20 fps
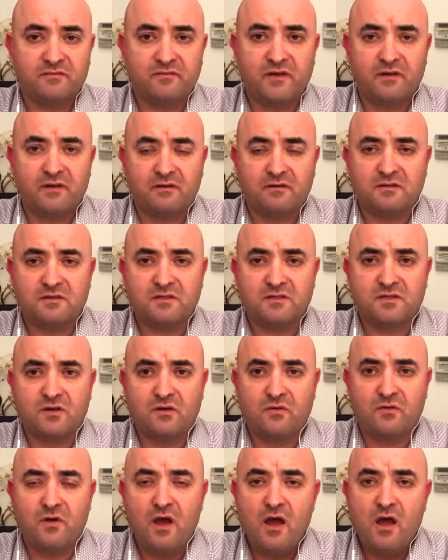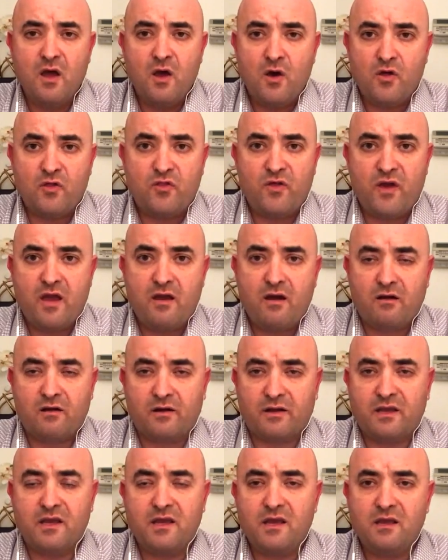vehicles. So they
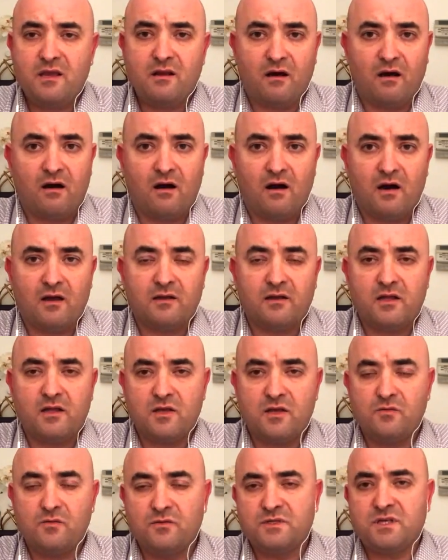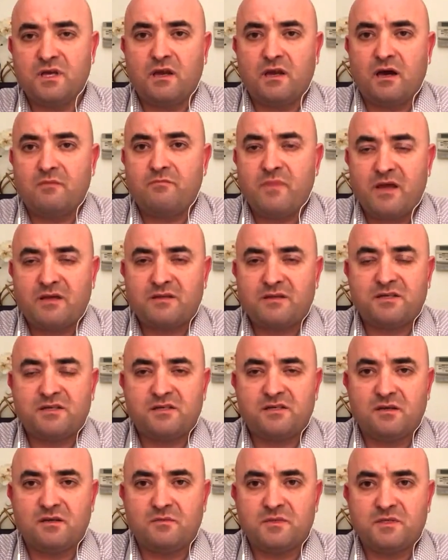are keen on using unmanned
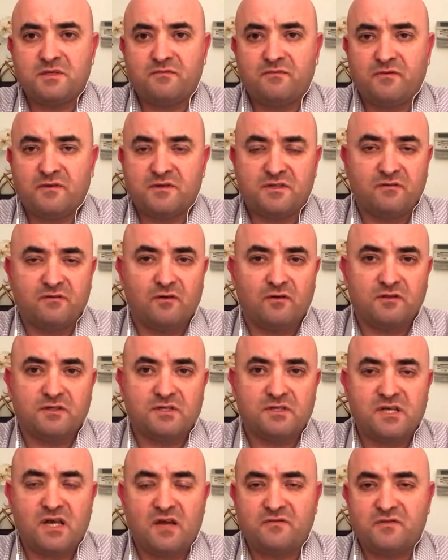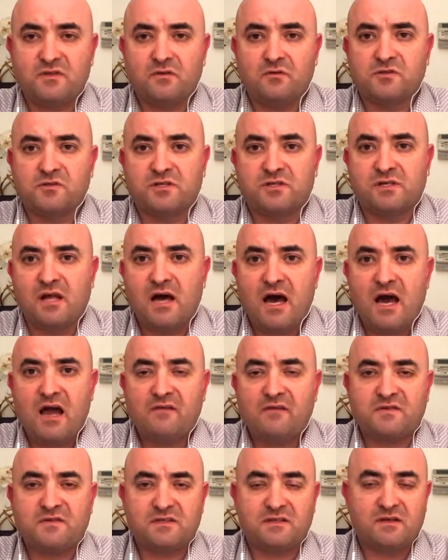systems, first of all, to save soldiers'
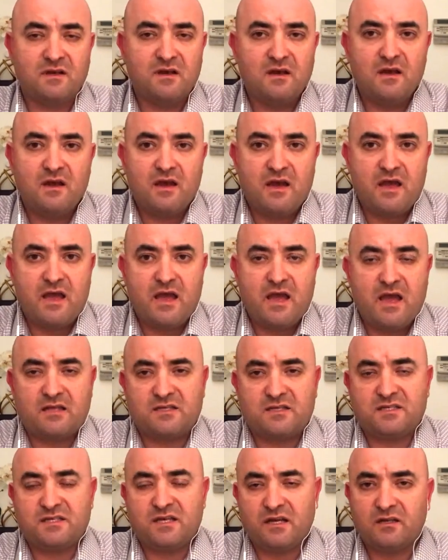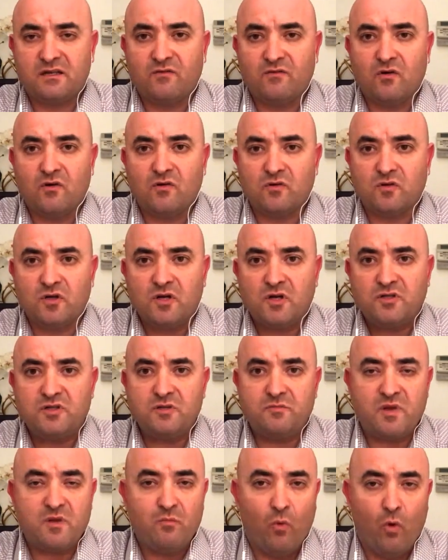lives, and second of all,
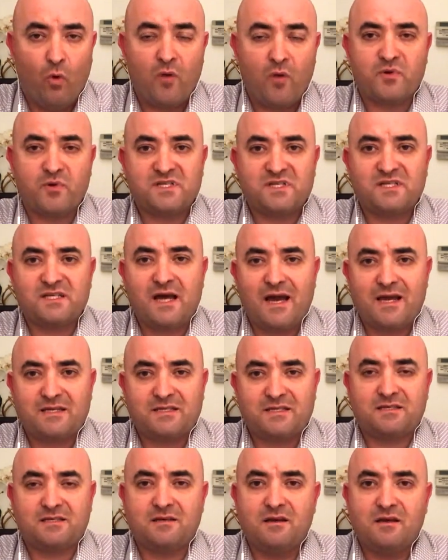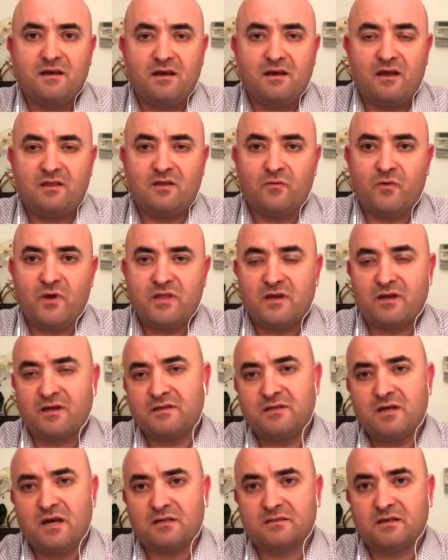to be more precise in the way they
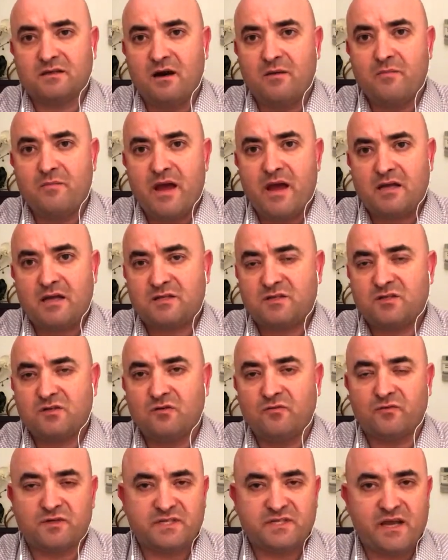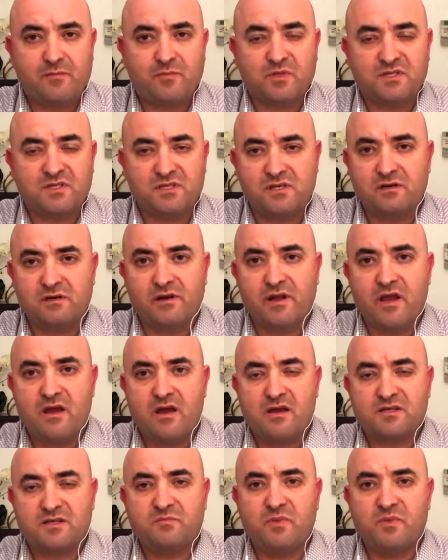conduct combat. So, for example, Syria
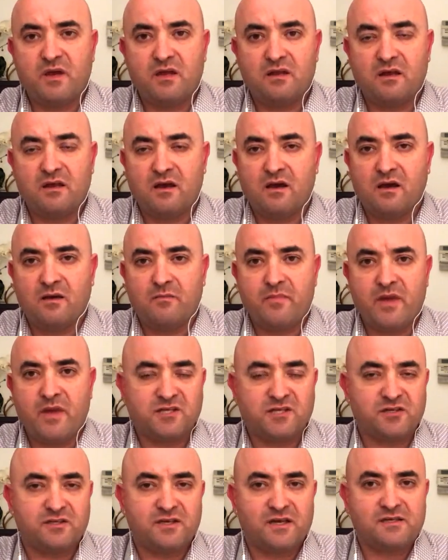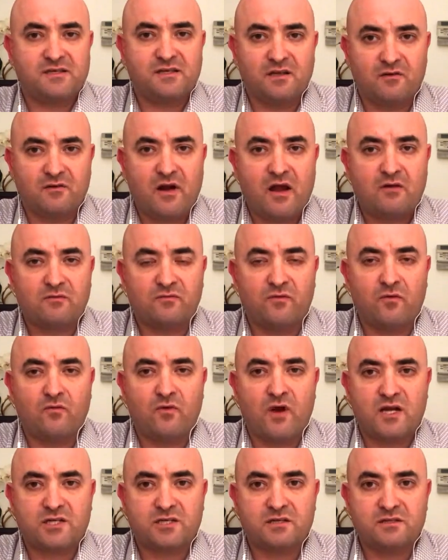has been a major testing ground for
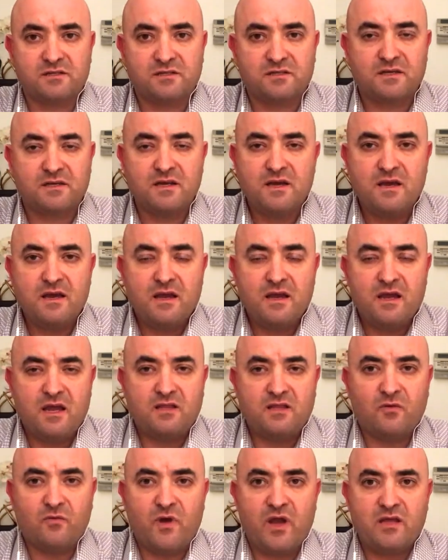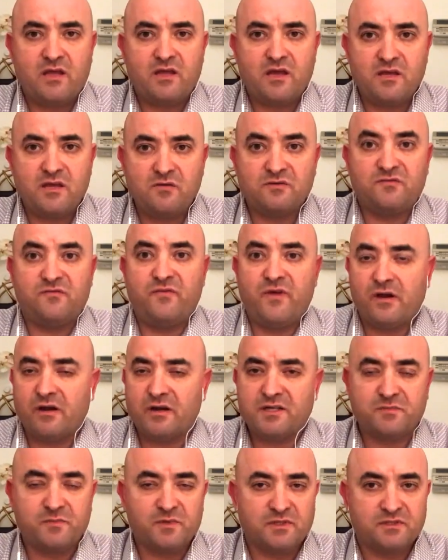Russians in the way they use
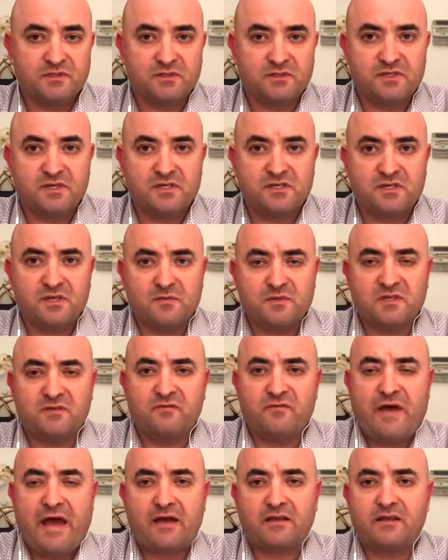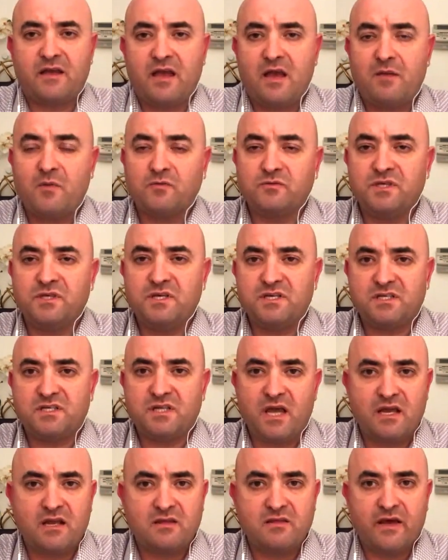various military systems. In fact, the MOD
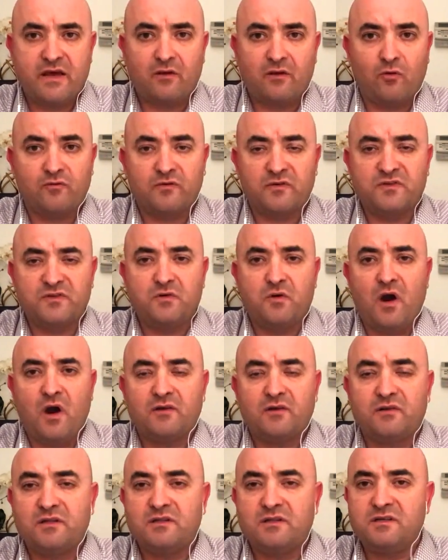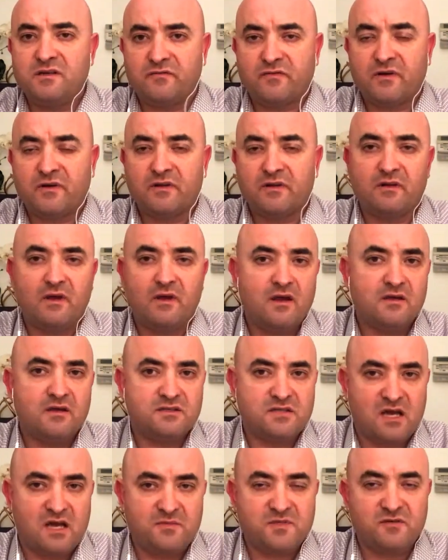stated that over 200 different
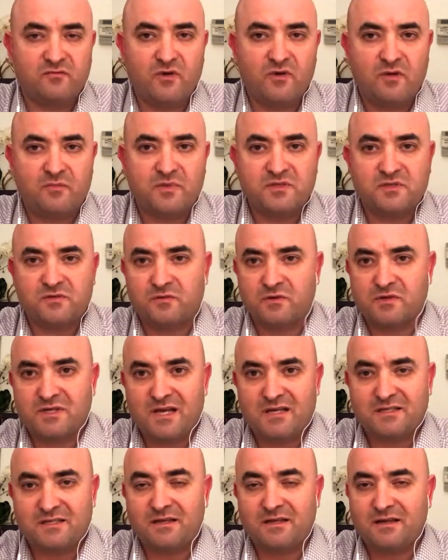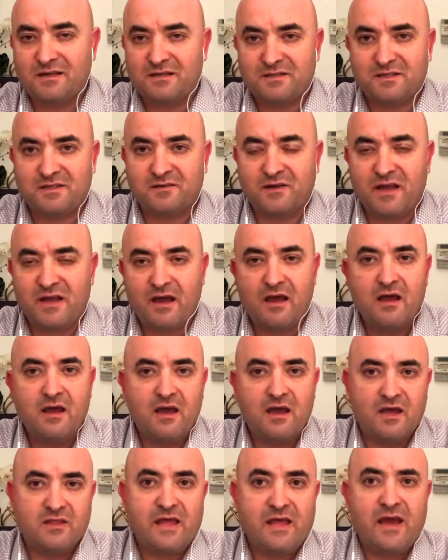types of weapons were tested in Syria.
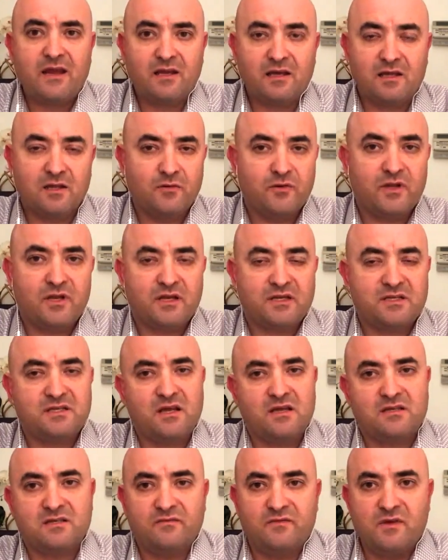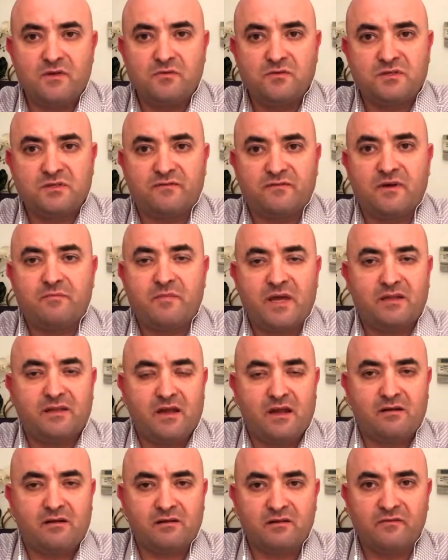And that included extensive use of unmanned
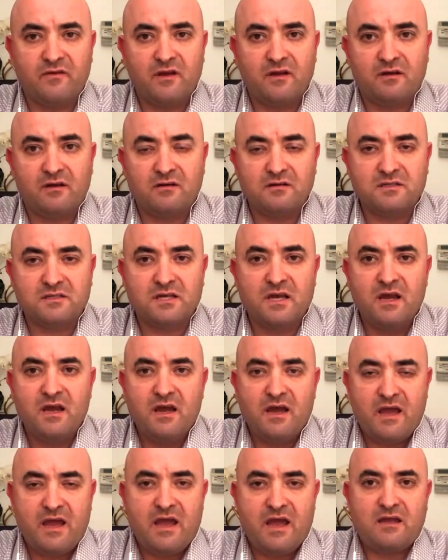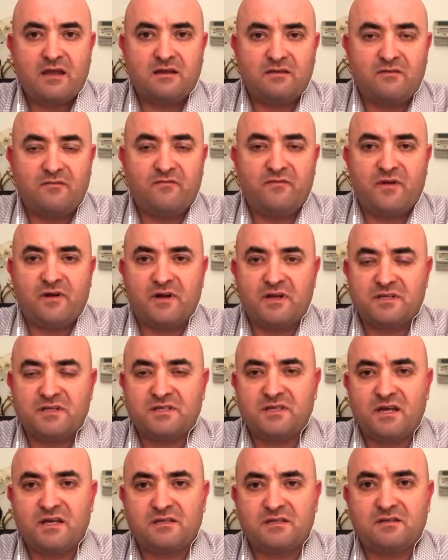aerial vehicles and
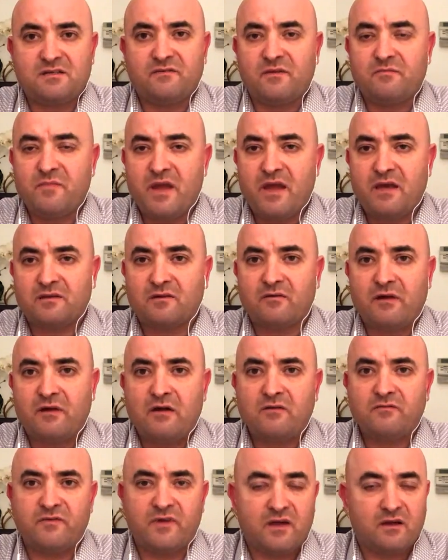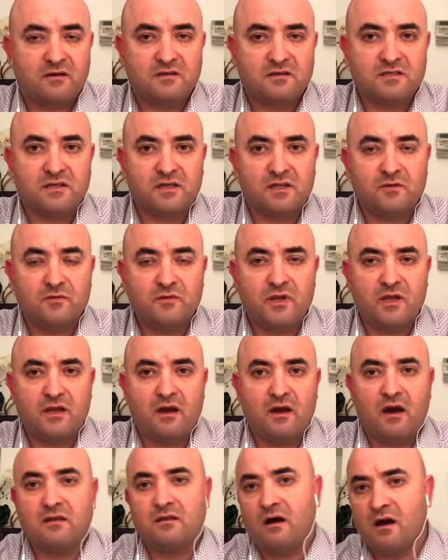various tests of unmanned ground vehicles,
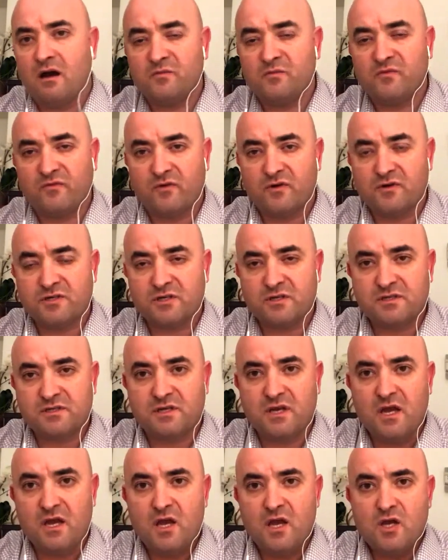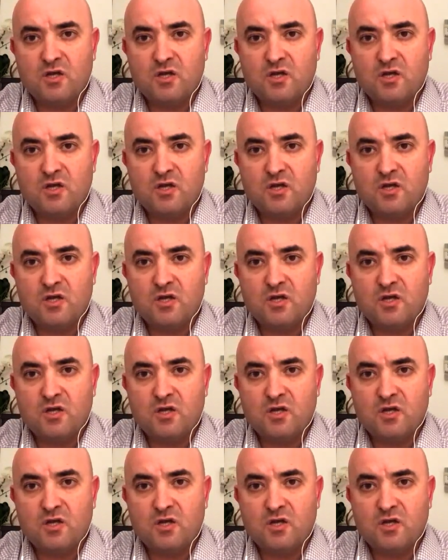including unarmed versions.